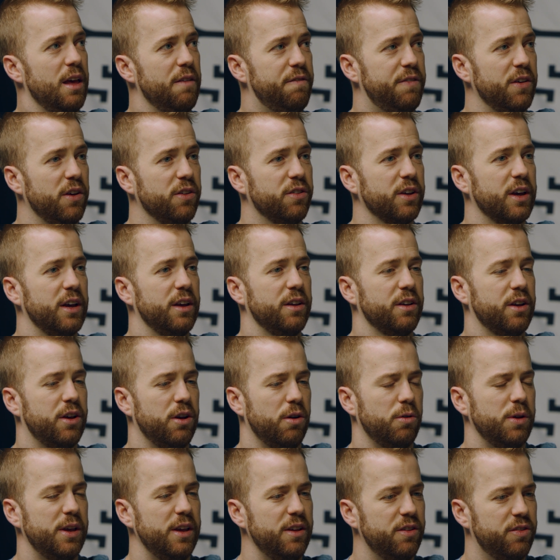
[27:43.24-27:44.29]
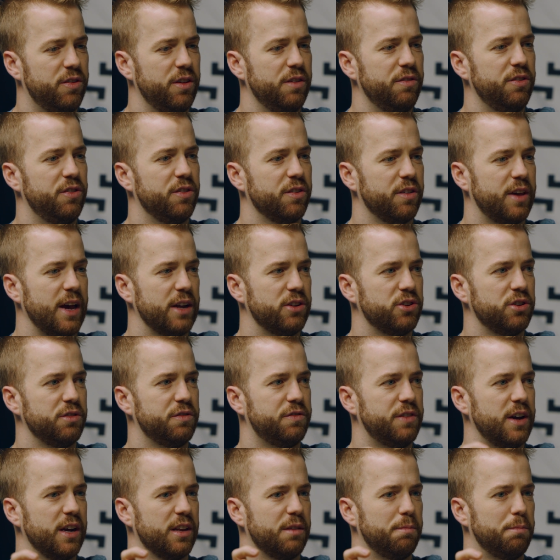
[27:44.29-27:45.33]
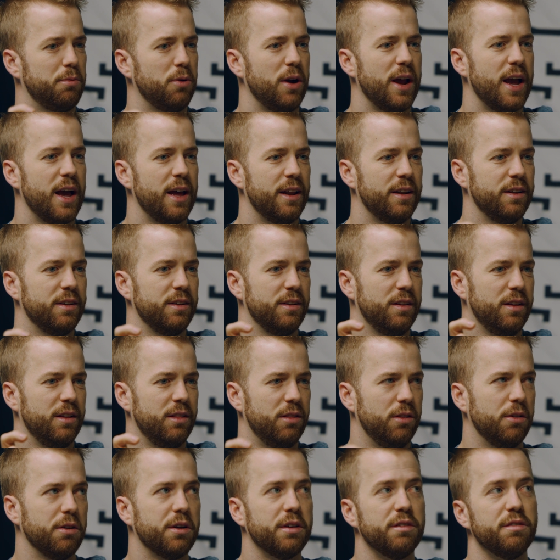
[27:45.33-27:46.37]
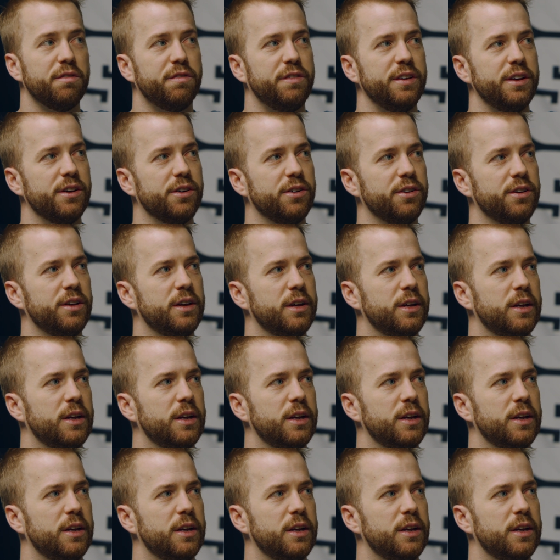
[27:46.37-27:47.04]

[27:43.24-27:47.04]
It feels like a cohesive Sketch Effect brand look and feel.